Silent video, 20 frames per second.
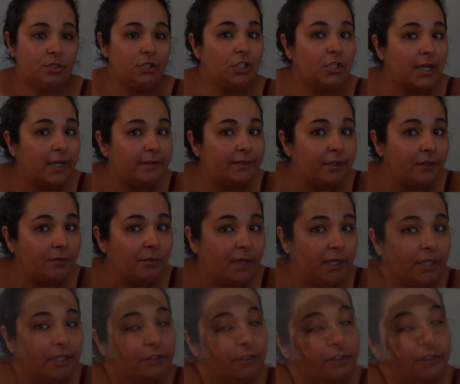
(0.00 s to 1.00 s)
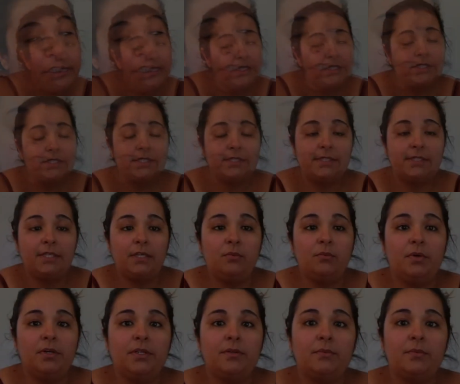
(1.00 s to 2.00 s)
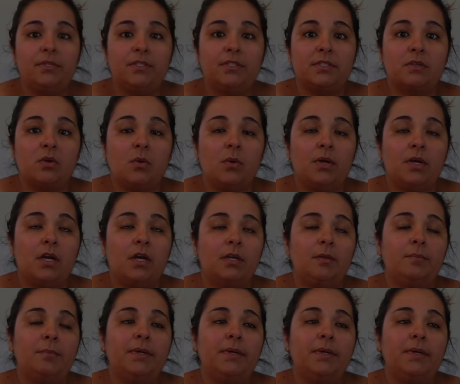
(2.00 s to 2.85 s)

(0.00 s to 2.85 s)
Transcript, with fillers: look on there regularly to see what's going on.